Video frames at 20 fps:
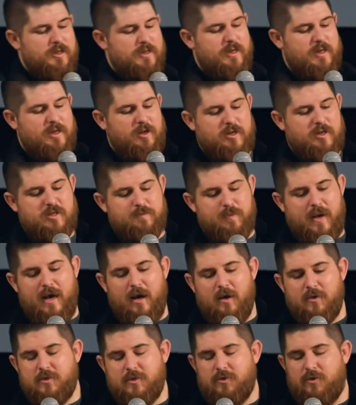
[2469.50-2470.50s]
look at your
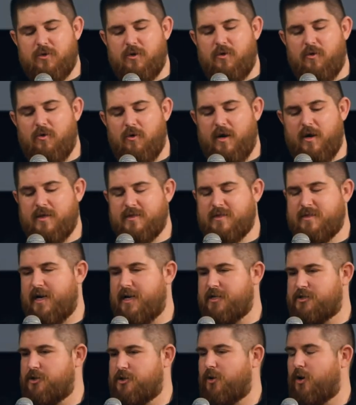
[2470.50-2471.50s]
spouse or or
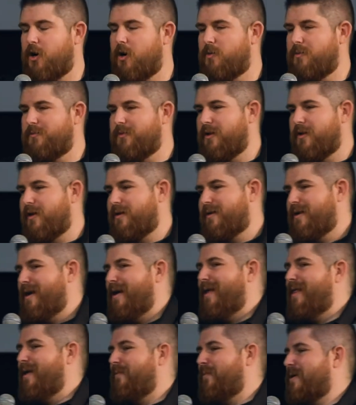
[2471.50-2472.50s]
inside your home and be like,
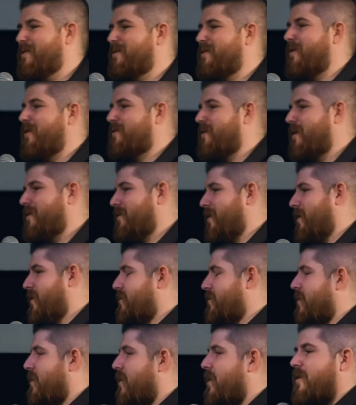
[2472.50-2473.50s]
yeah, that makes sense. That's
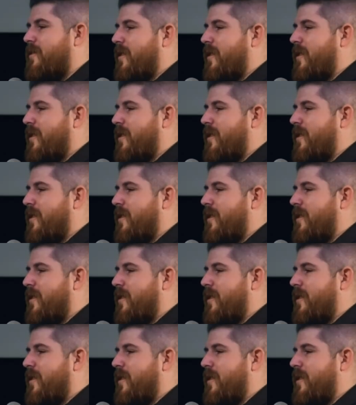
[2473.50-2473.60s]
us.